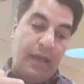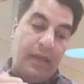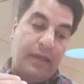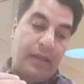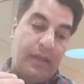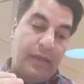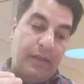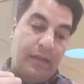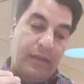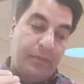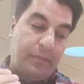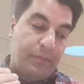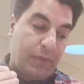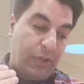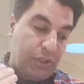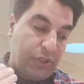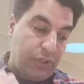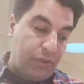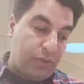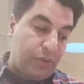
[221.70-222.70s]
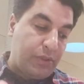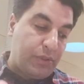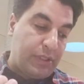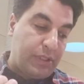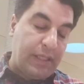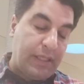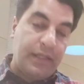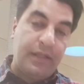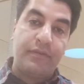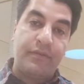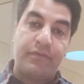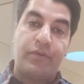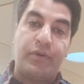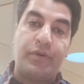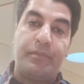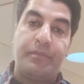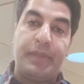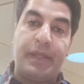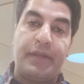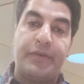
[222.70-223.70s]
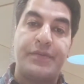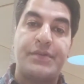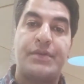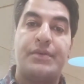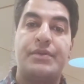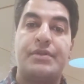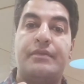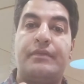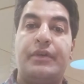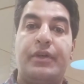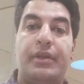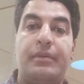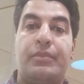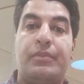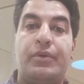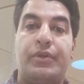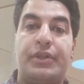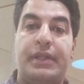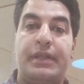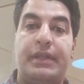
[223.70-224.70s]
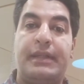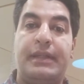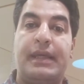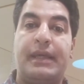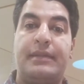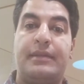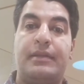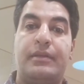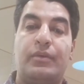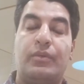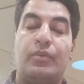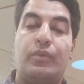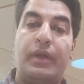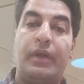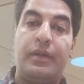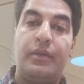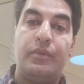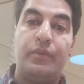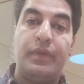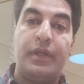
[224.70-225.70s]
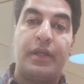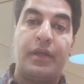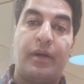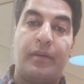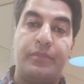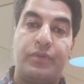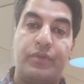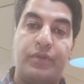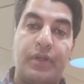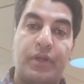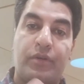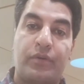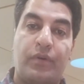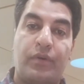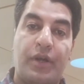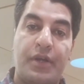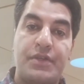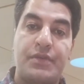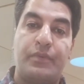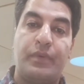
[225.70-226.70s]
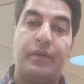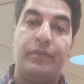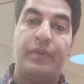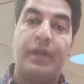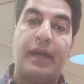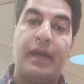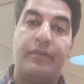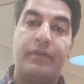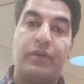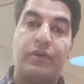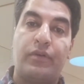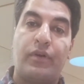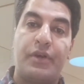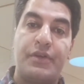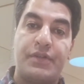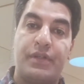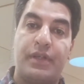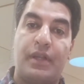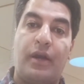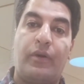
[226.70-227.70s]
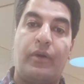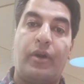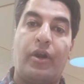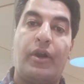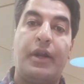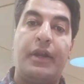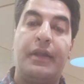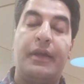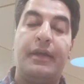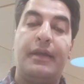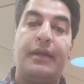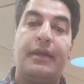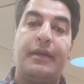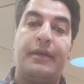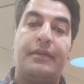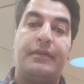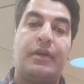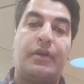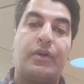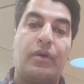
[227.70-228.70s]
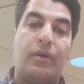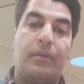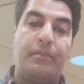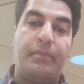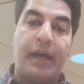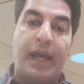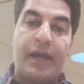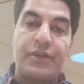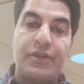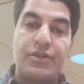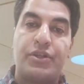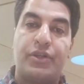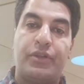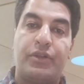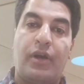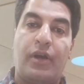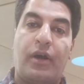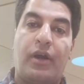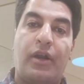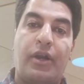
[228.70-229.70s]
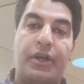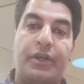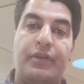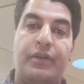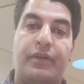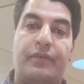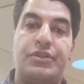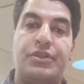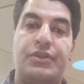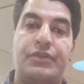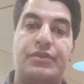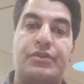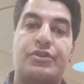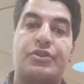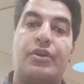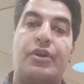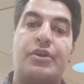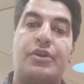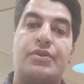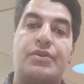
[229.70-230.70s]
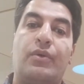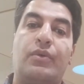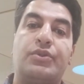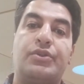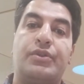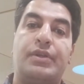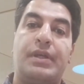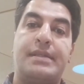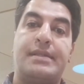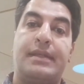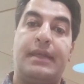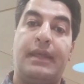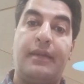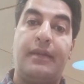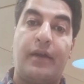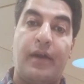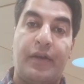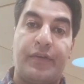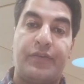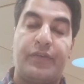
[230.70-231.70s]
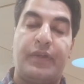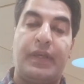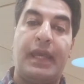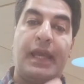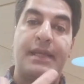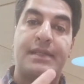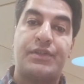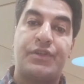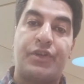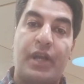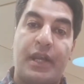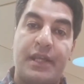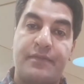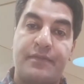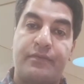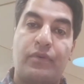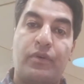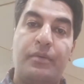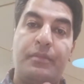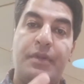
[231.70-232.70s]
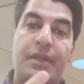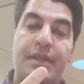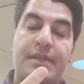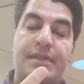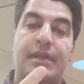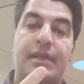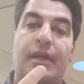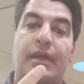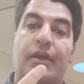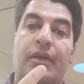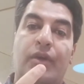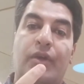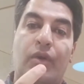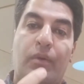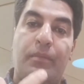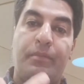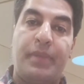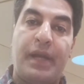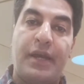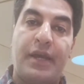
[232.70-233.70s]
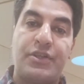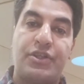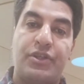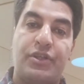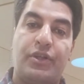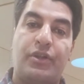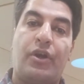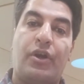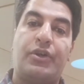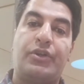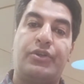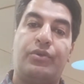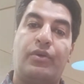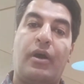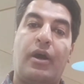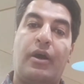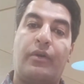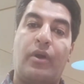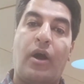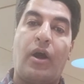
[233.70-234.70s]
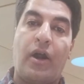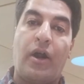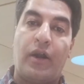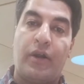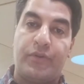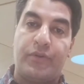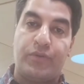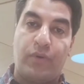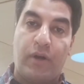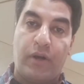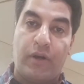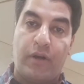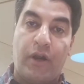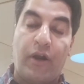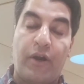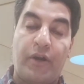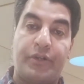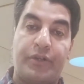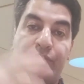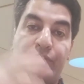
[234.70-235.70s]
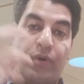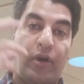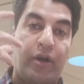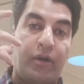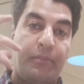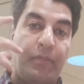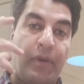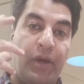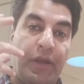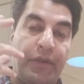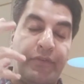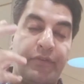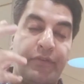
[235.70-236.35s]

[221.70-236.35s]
um, you did it for me so it's very important that when we come to the christ when we have a christ in our heart the compassionate heart of jesus christ also is in us he has transformed this compassionate heart to our heart to our heart to our mind